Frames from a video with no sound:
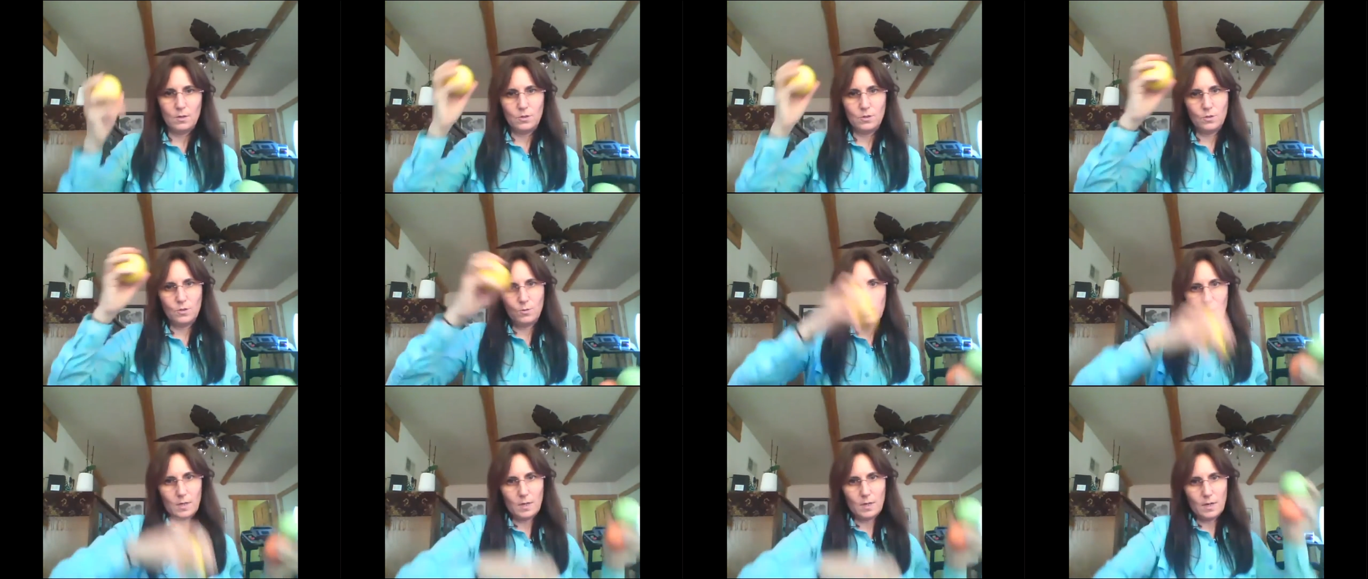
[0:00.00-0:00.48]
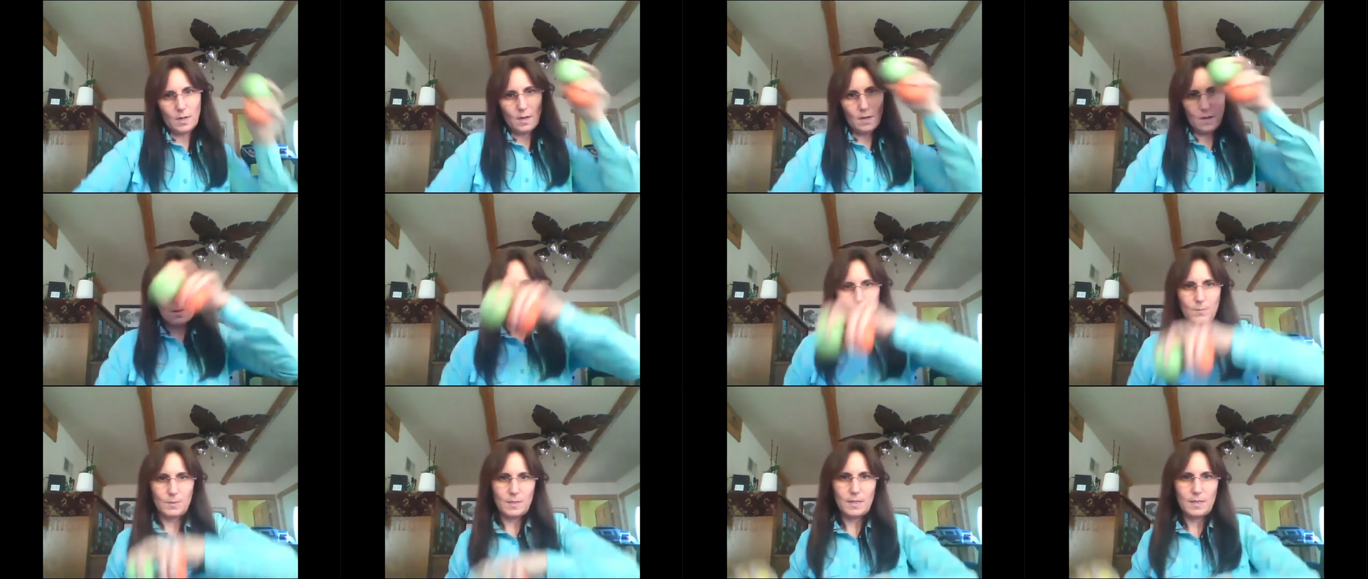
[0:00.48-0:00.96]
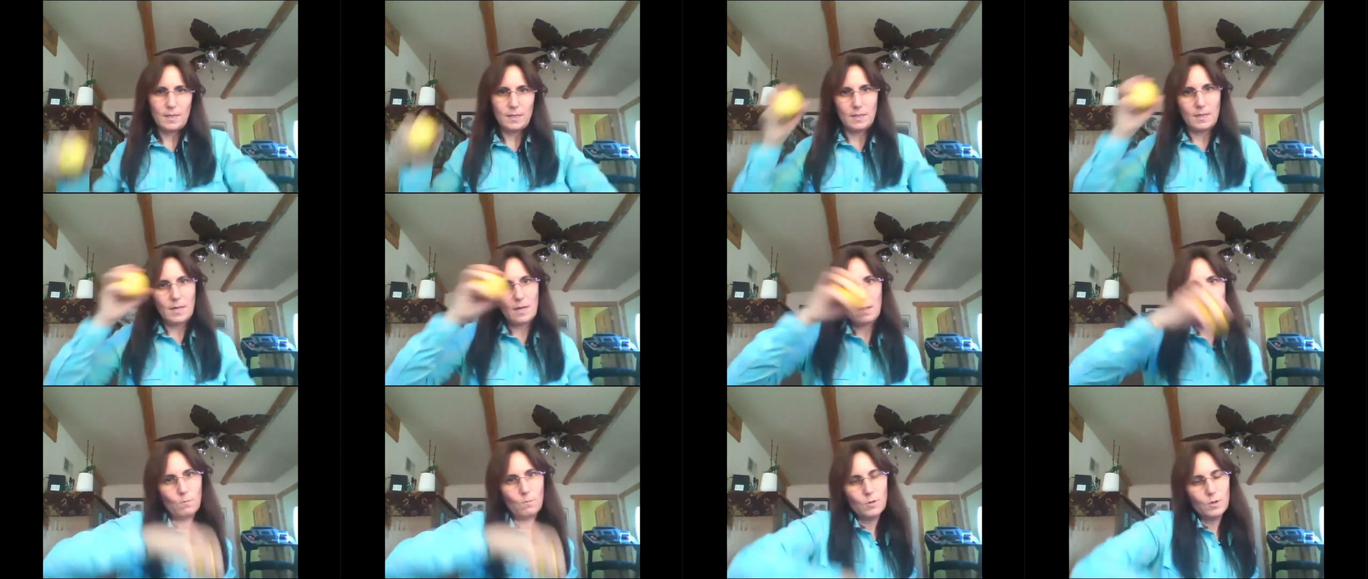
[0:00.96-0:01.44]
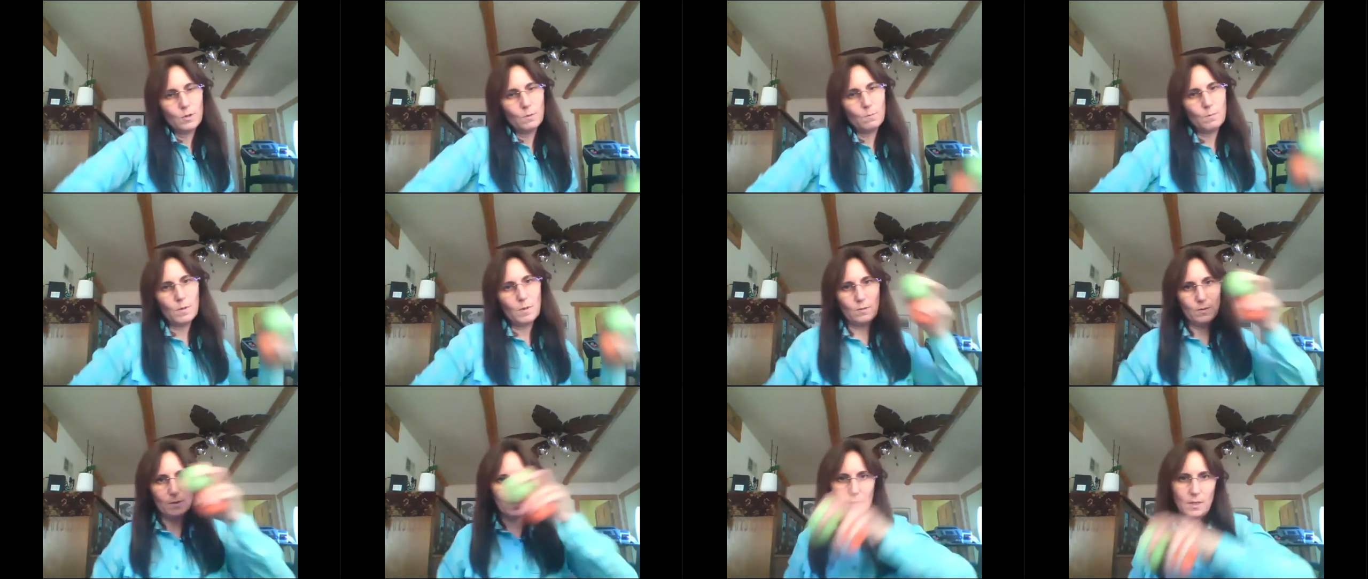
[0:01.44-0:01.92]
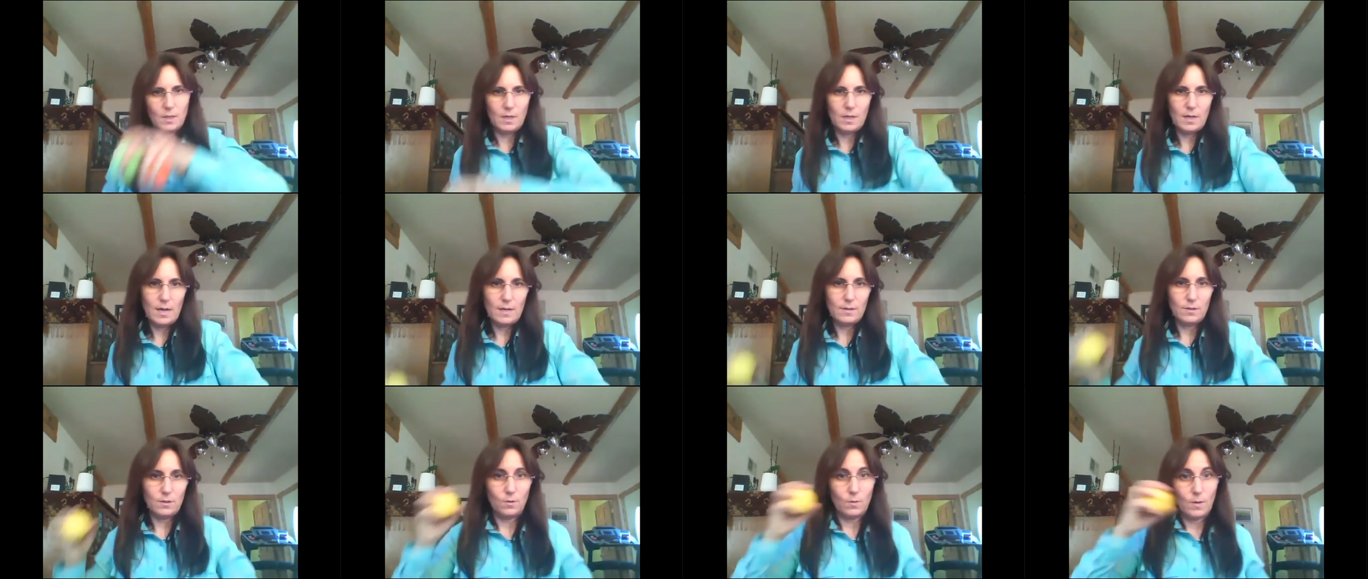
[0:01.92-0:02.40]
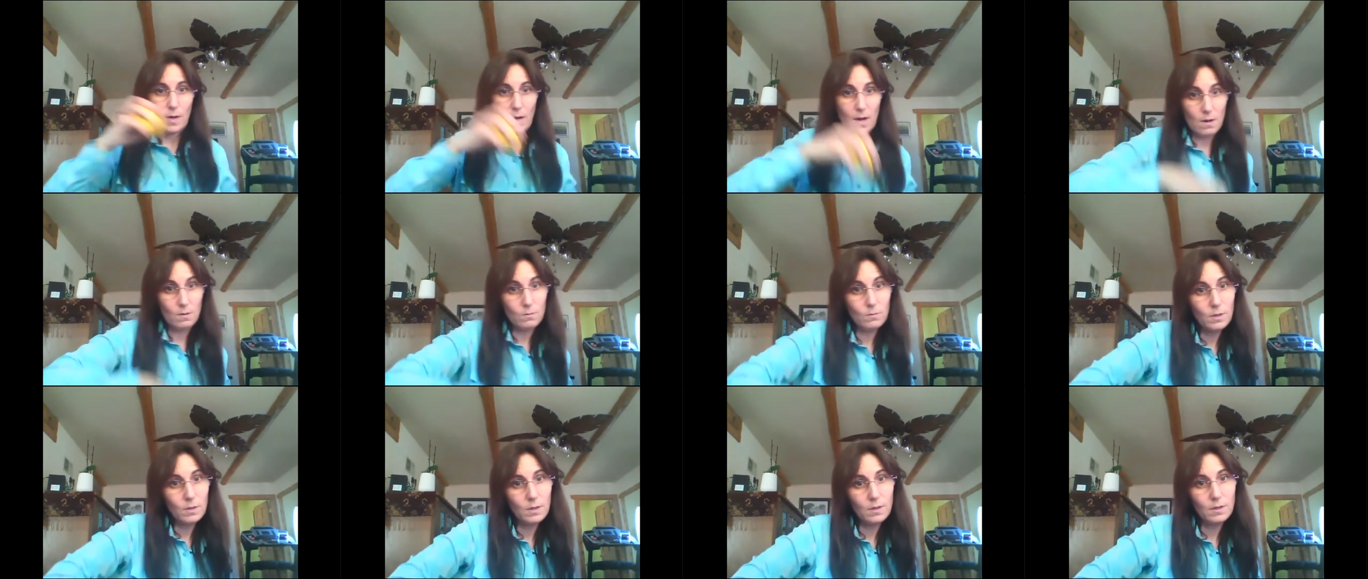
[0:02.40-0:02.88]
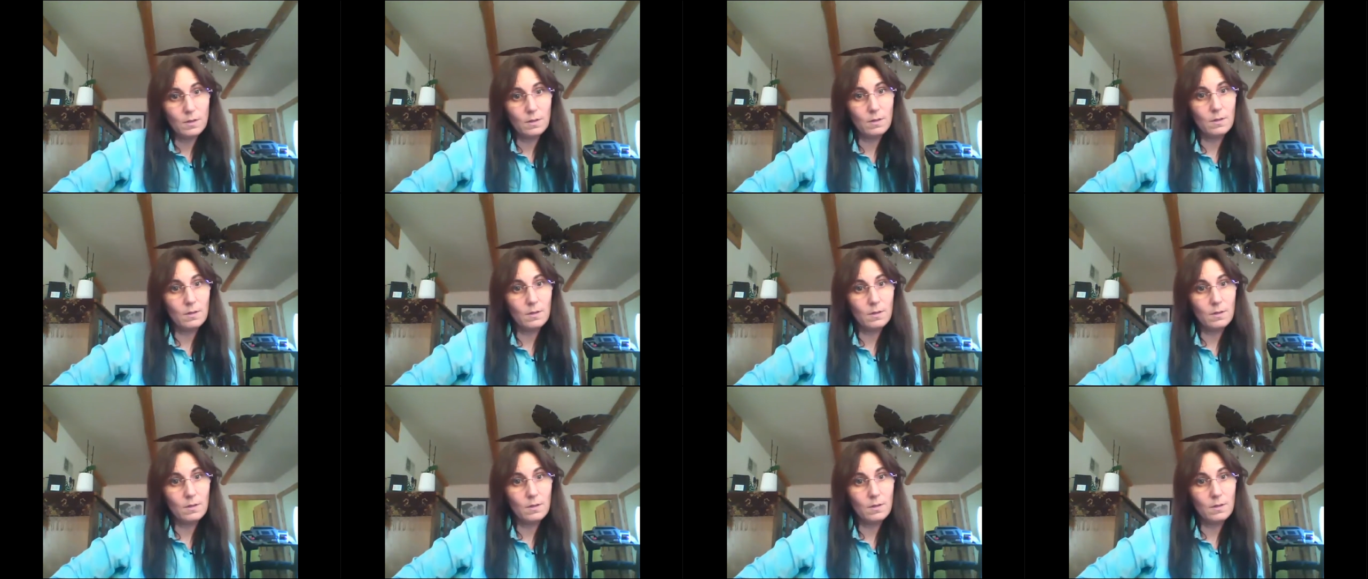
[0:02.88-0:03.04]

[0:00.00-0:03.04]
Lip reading: do it upside down where you're bouncing it on the ground.